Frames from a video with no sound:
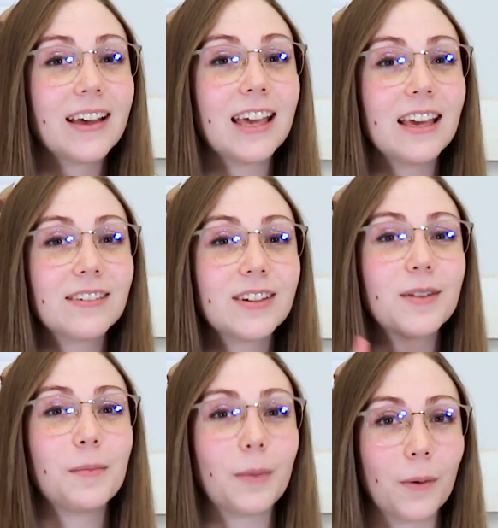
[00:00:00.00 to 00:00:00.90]
even
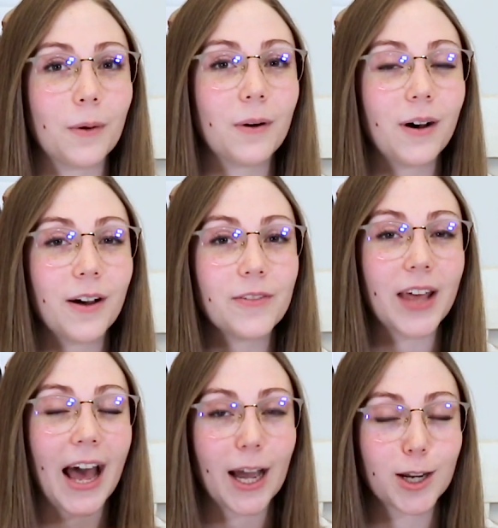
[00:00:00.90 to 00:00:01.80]
more of
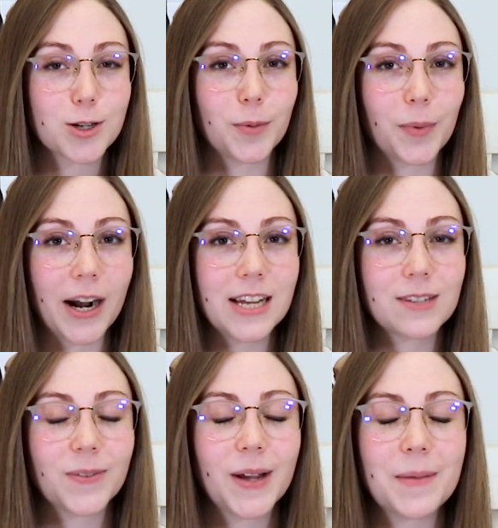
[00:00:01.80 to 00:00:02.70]
the actual price
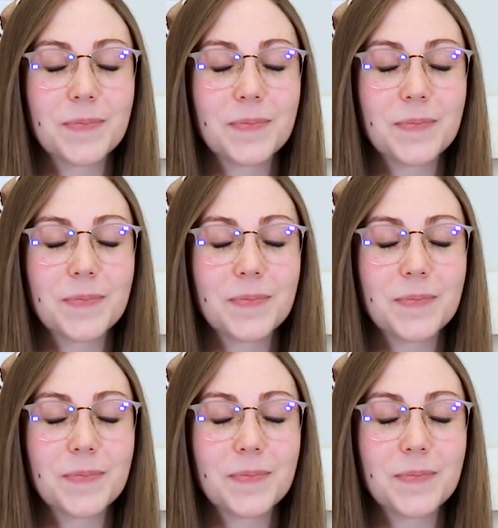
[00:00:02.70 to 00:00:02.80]
for him,